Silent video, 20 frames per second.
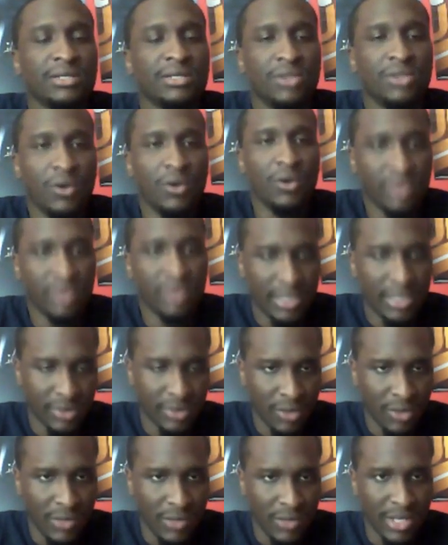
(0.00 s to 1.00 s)
Those teams
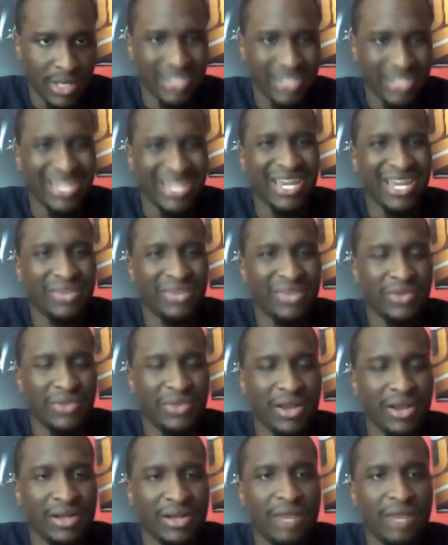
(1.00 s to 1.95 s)
are weak because they're not there.